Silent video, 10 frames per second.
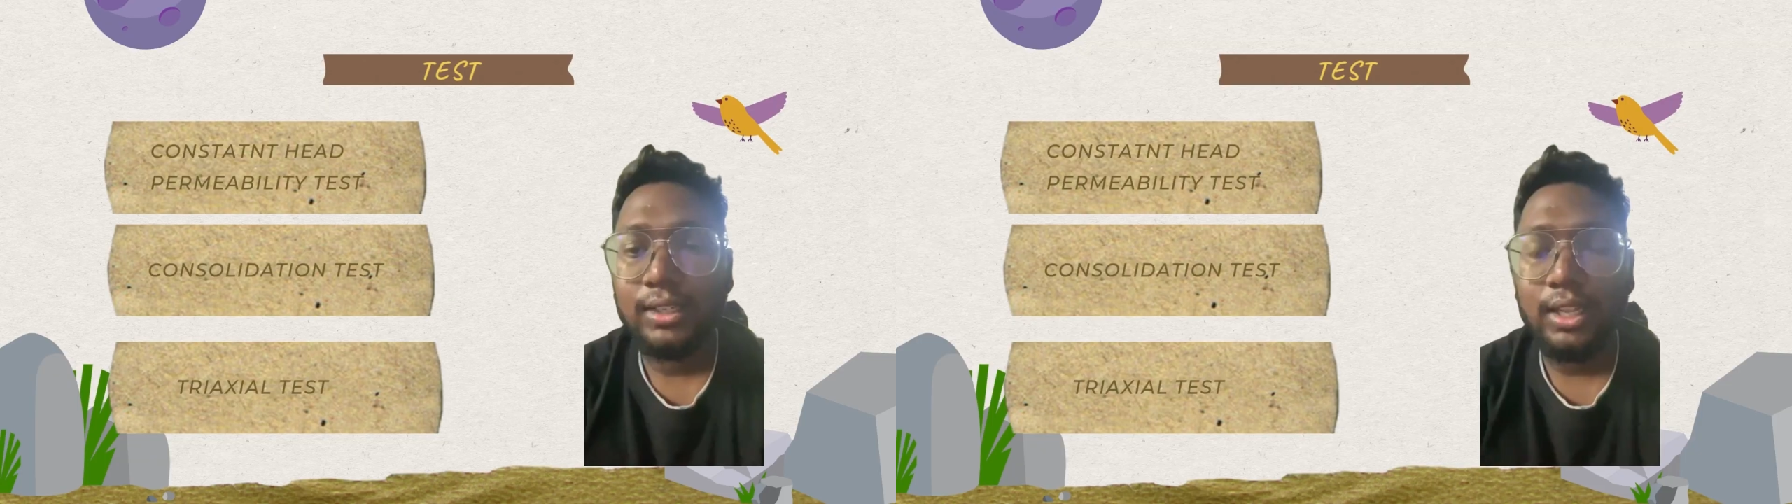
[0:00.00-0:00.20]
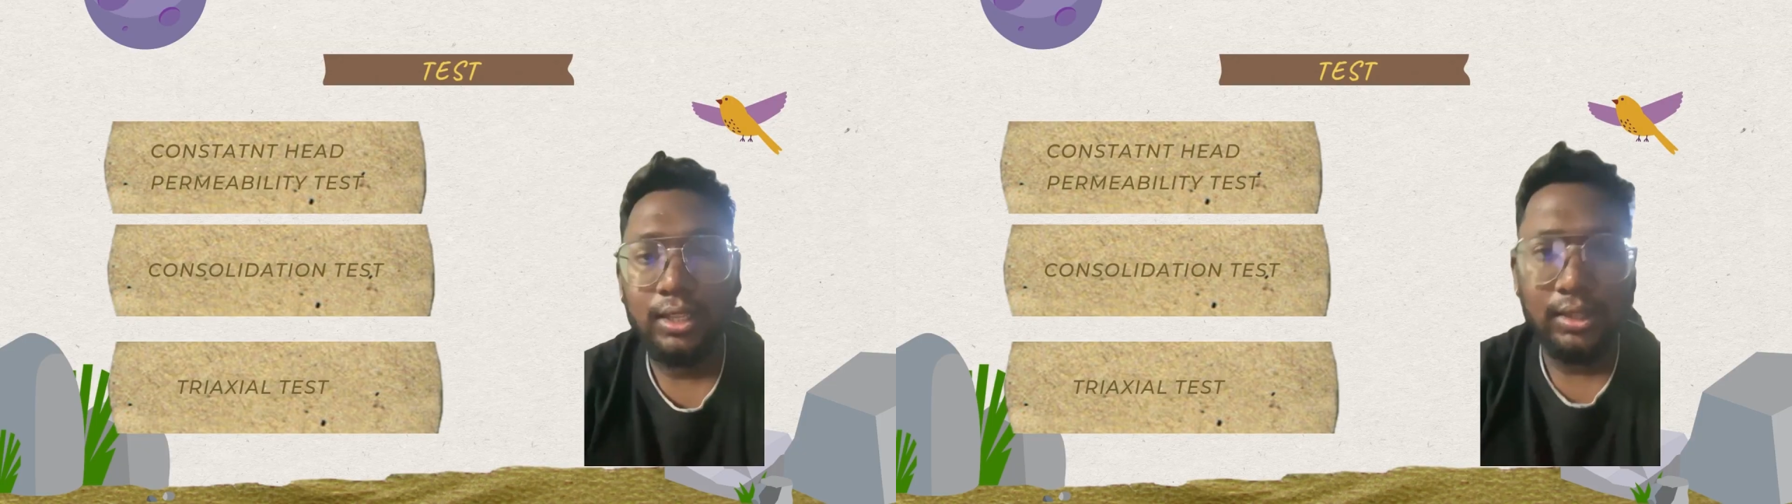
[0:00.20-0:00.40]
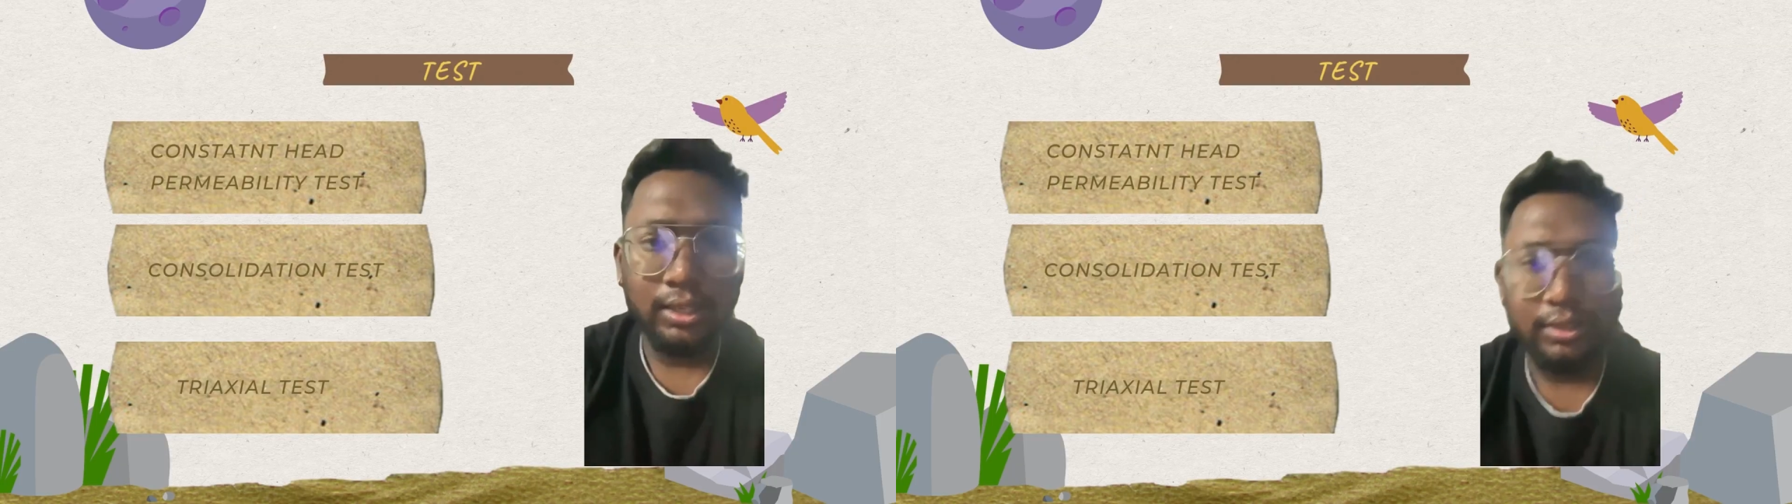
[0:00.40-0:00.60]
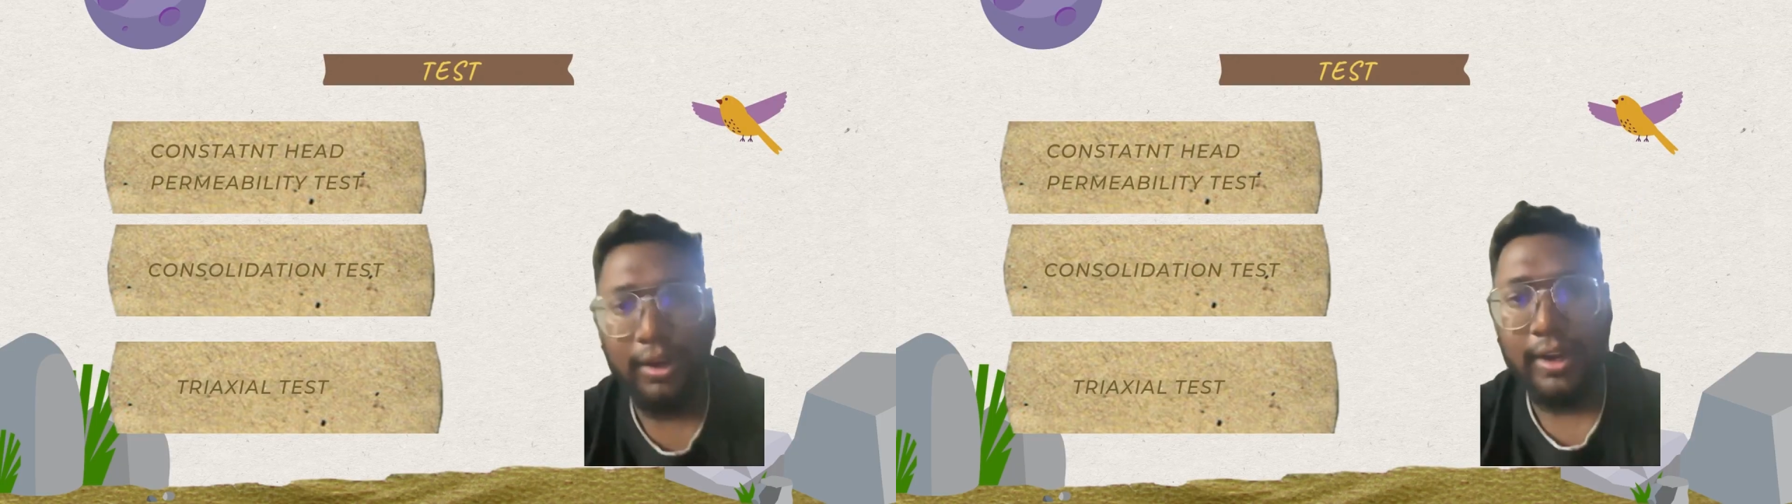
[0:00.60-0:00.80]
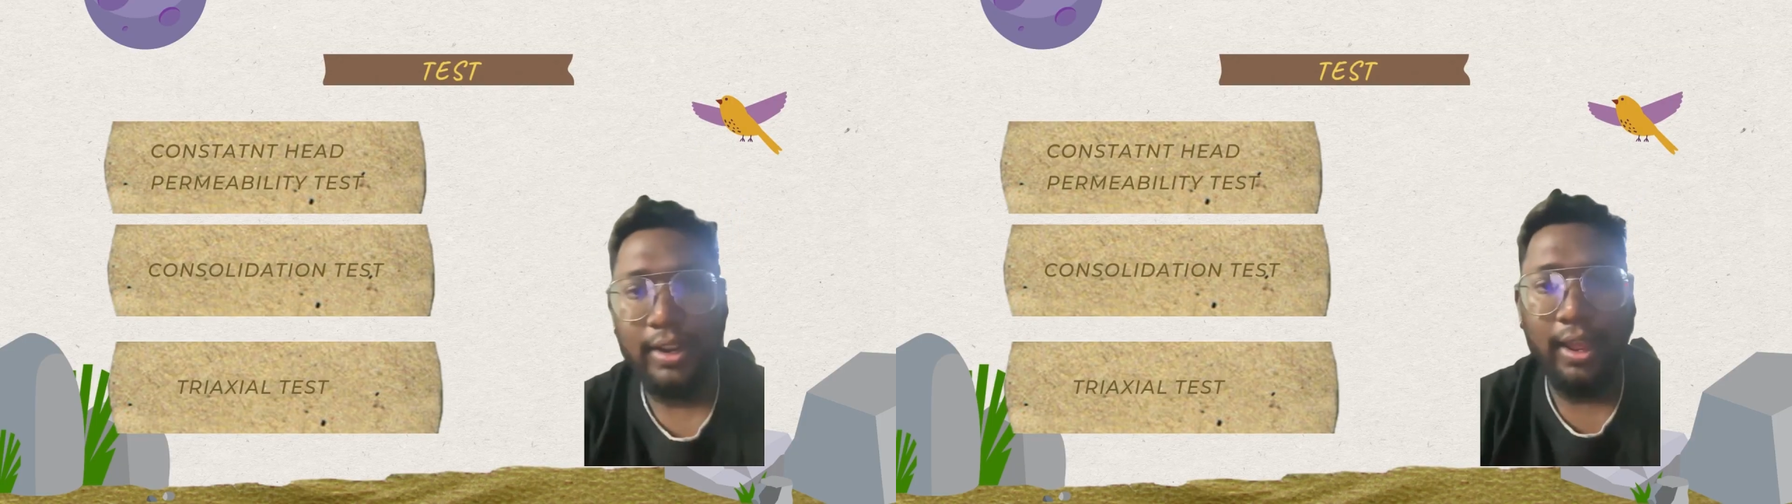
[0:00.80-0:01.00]
the
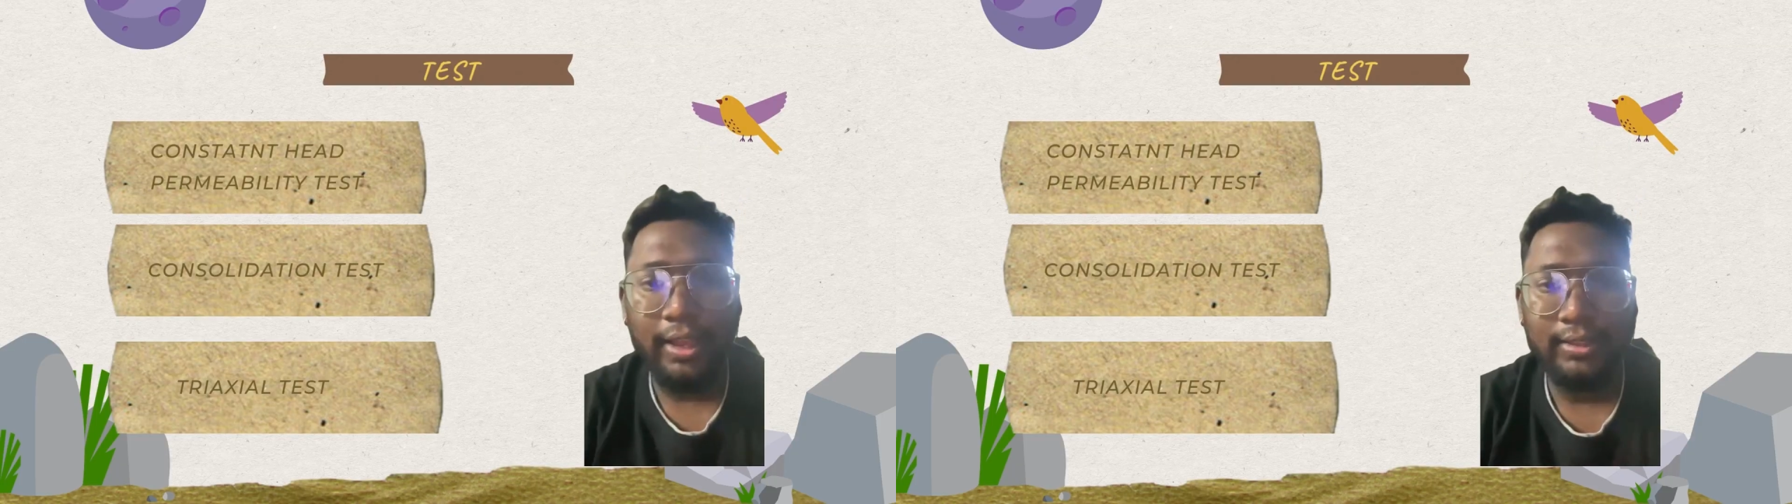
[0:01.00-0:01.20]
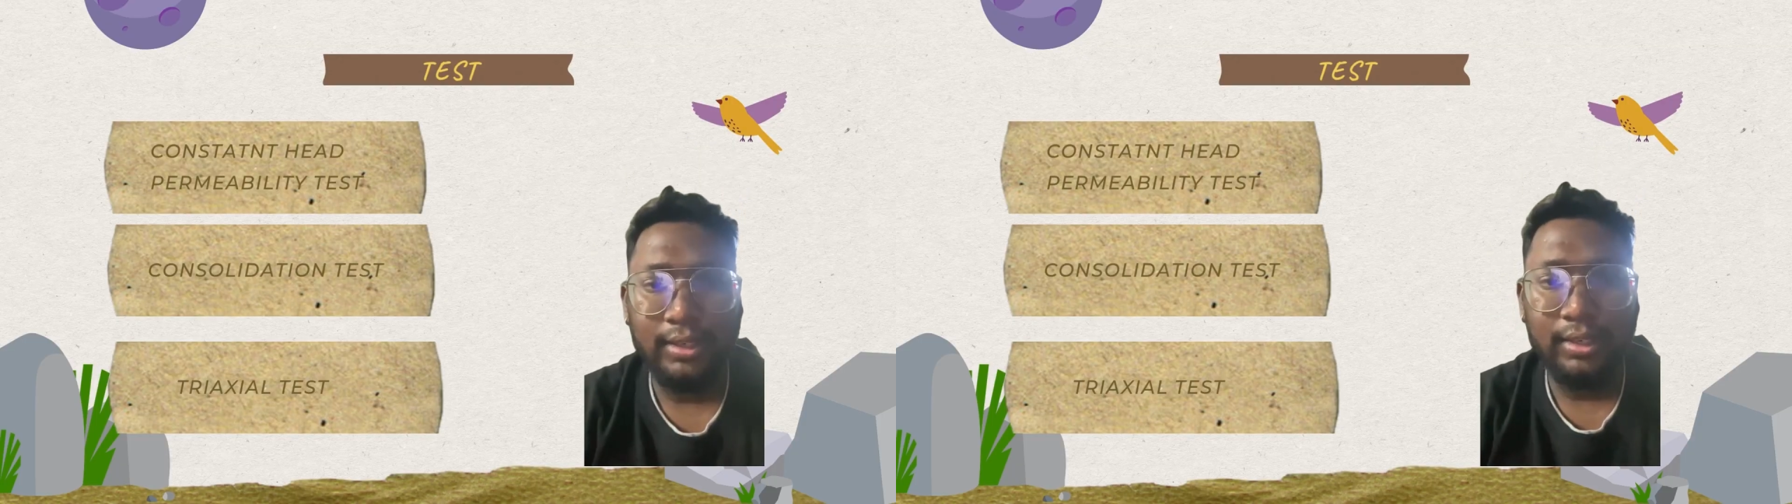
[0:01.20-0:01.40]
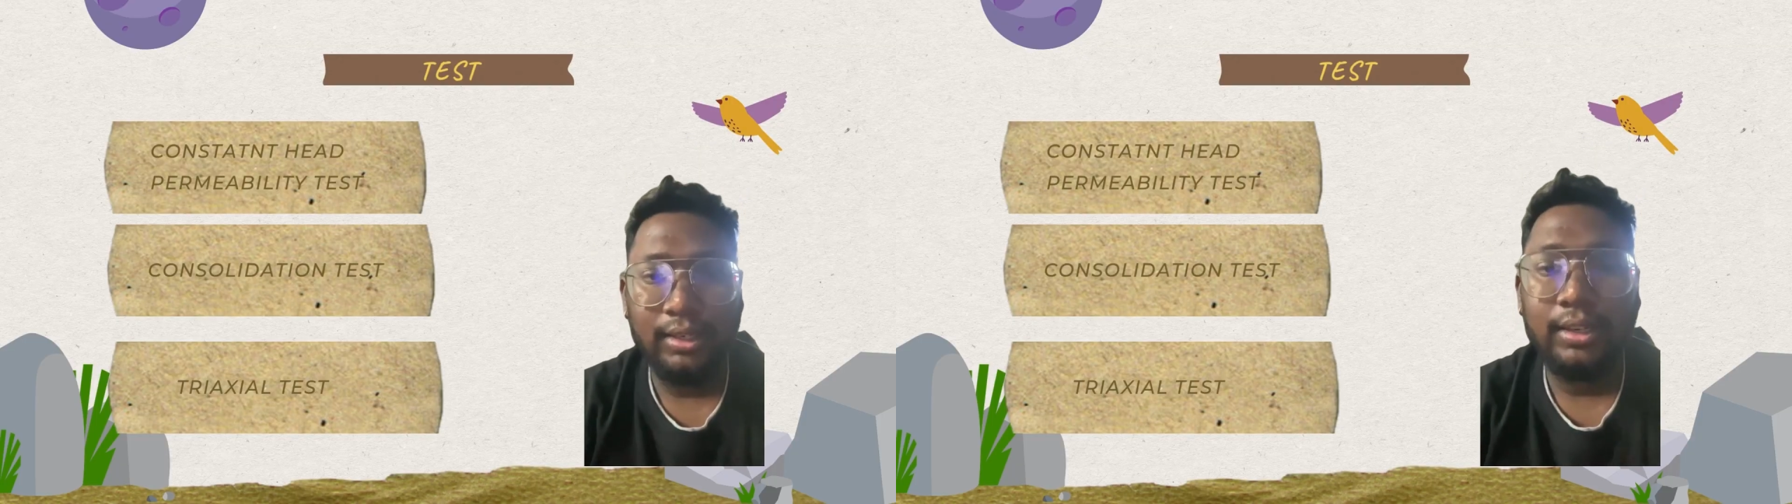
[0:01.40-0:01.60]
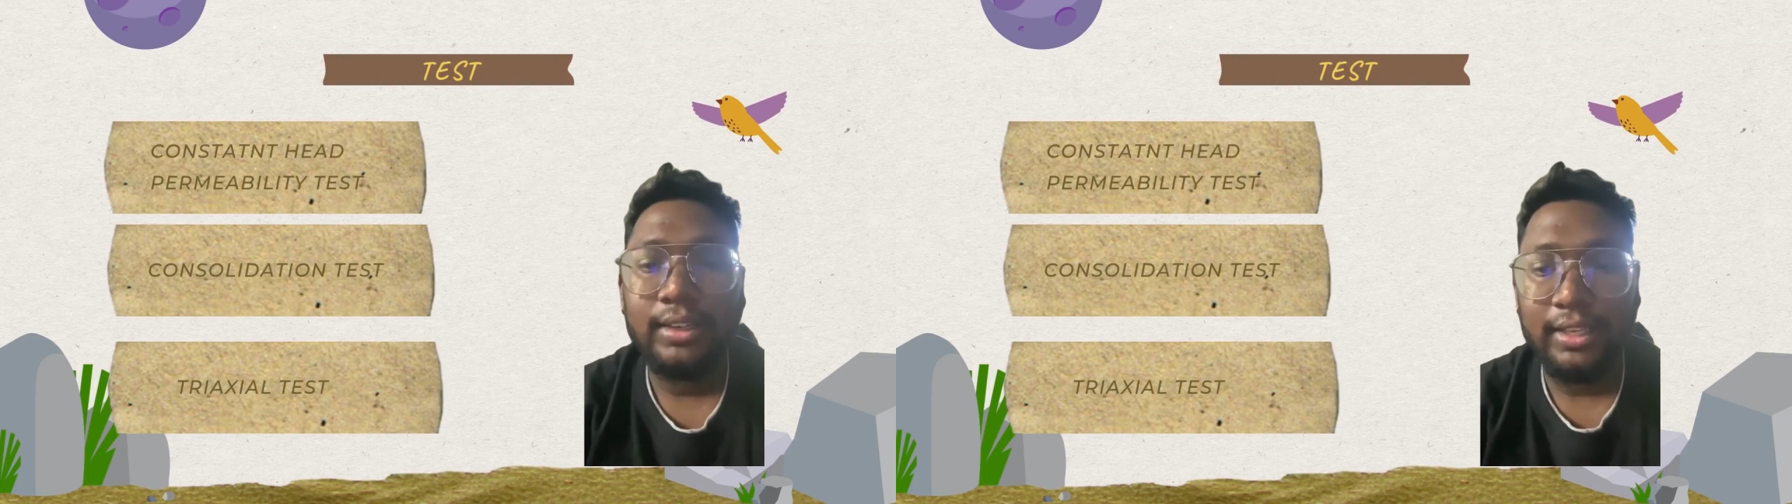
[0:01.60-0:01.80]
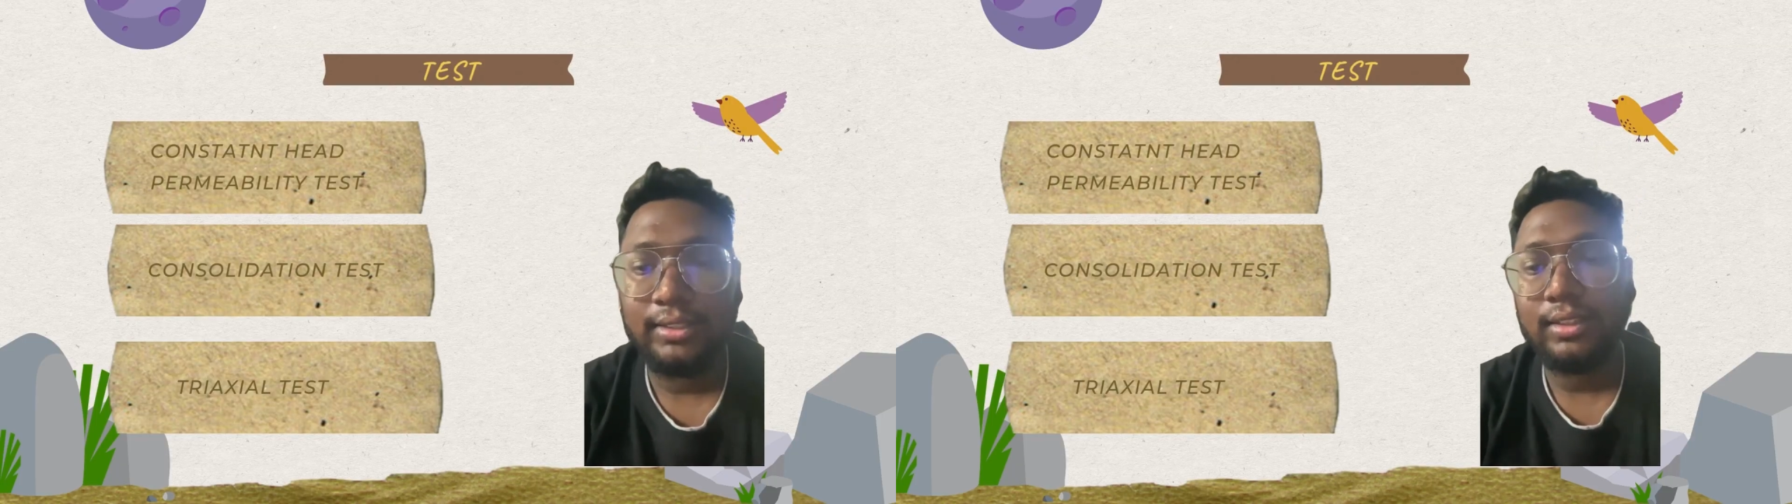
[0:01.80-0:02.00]
triaxial test.